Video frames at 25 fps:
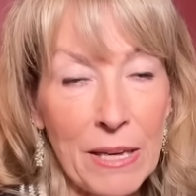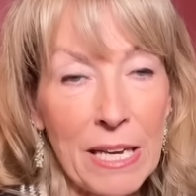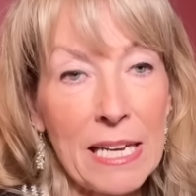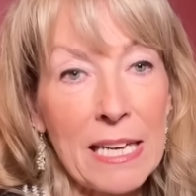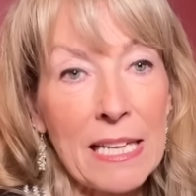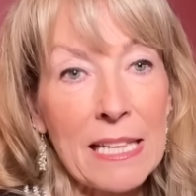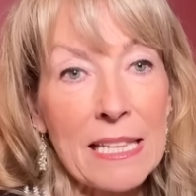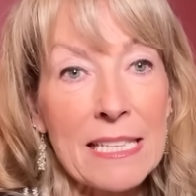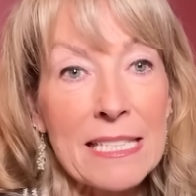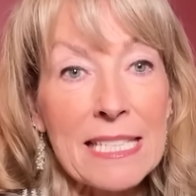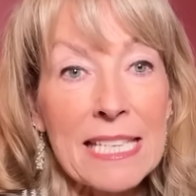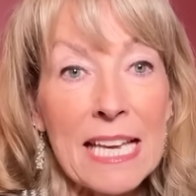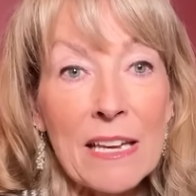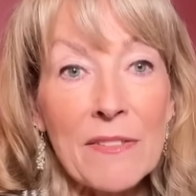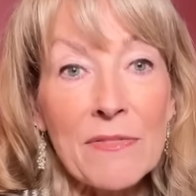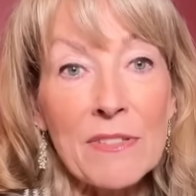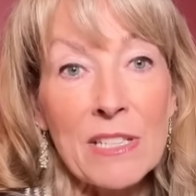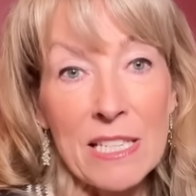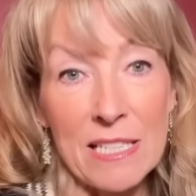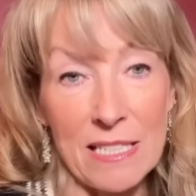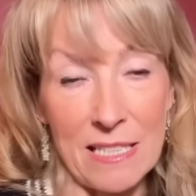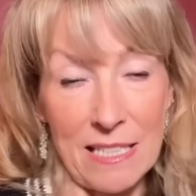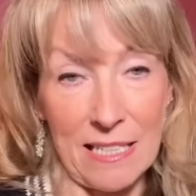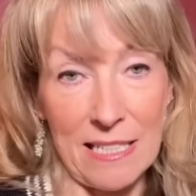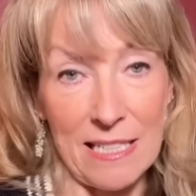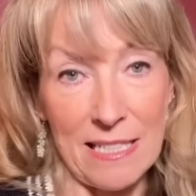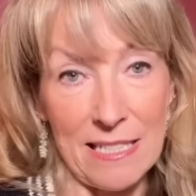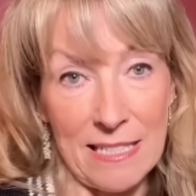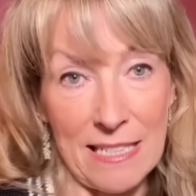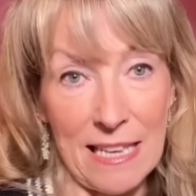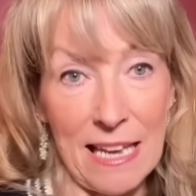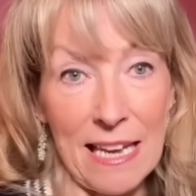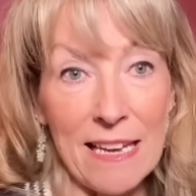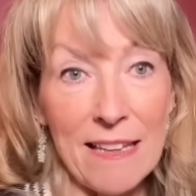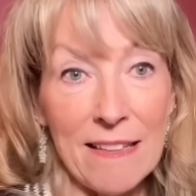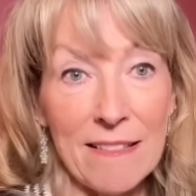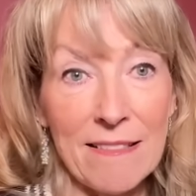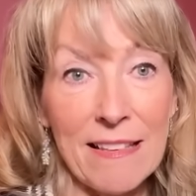The safety studies
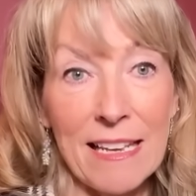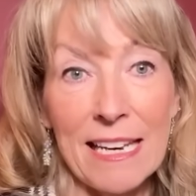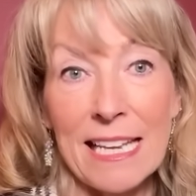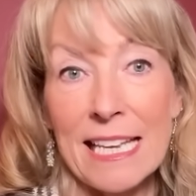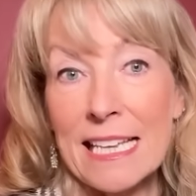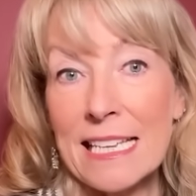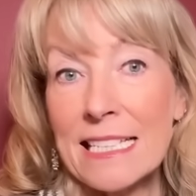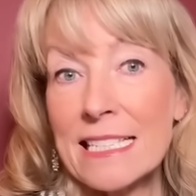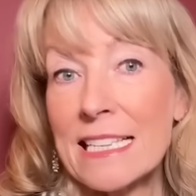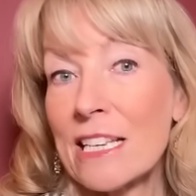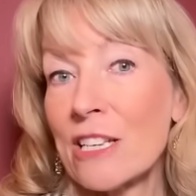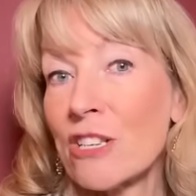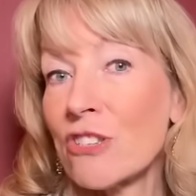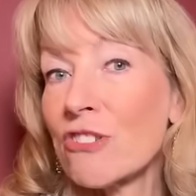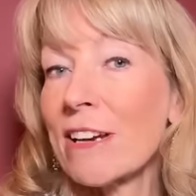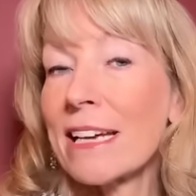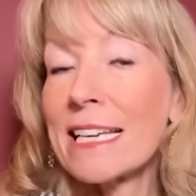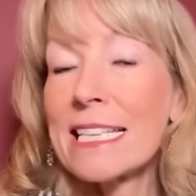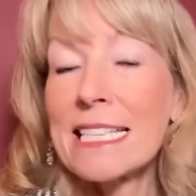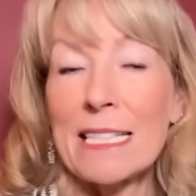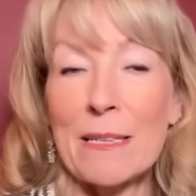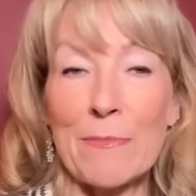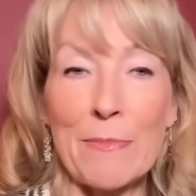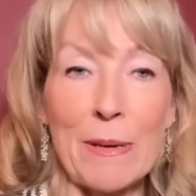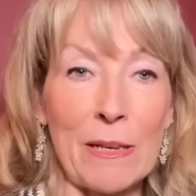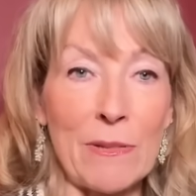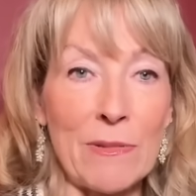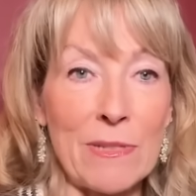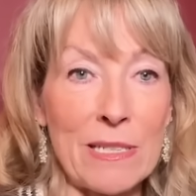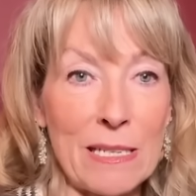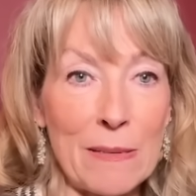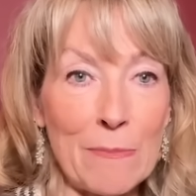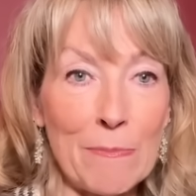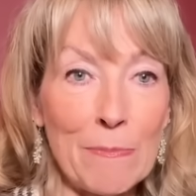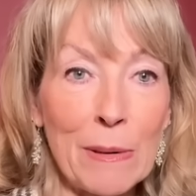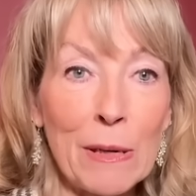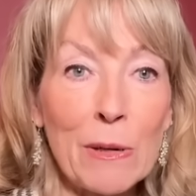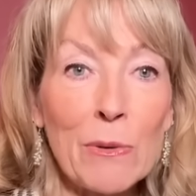say that it is in trace amounts
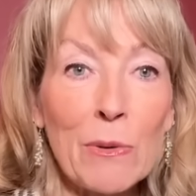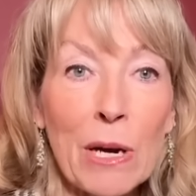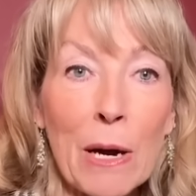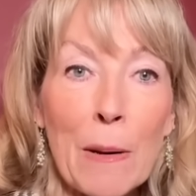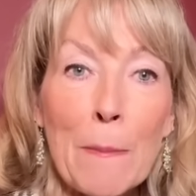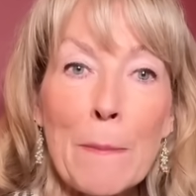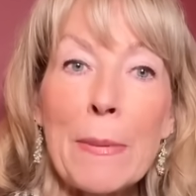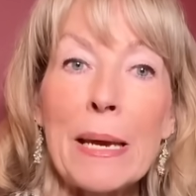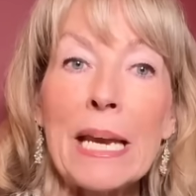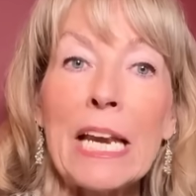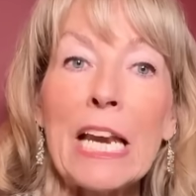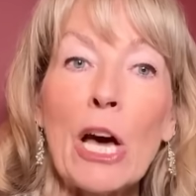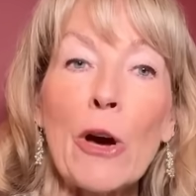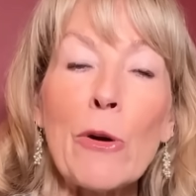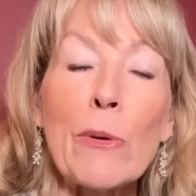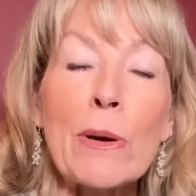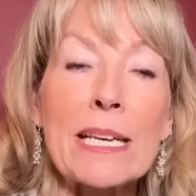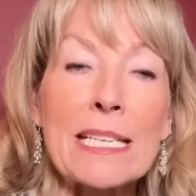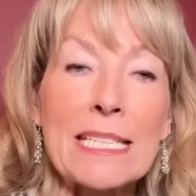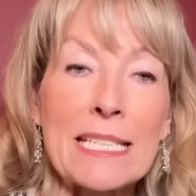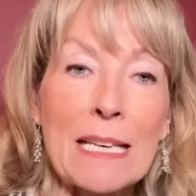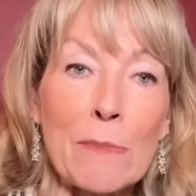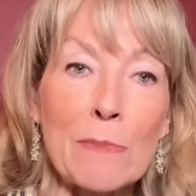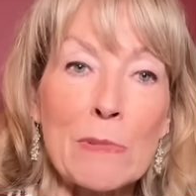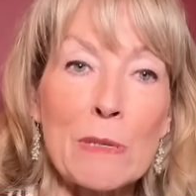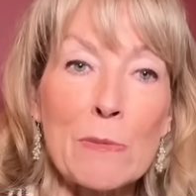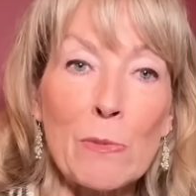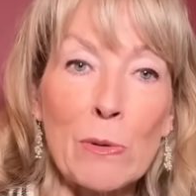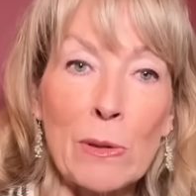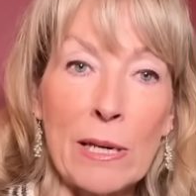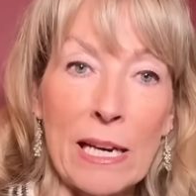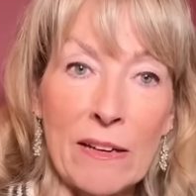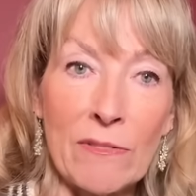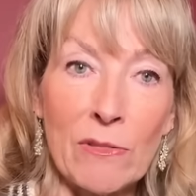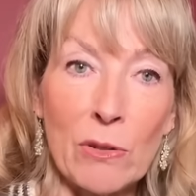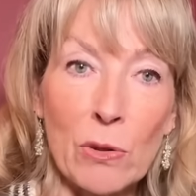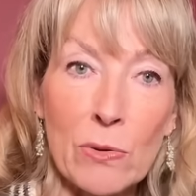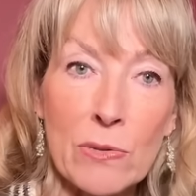in milk and below acceptable
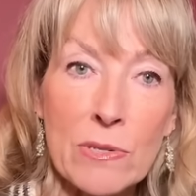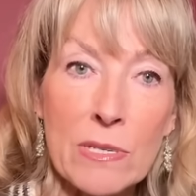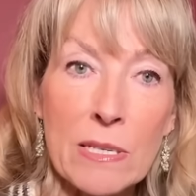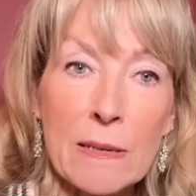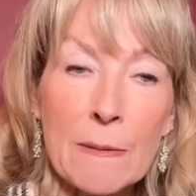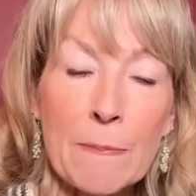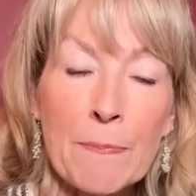levels,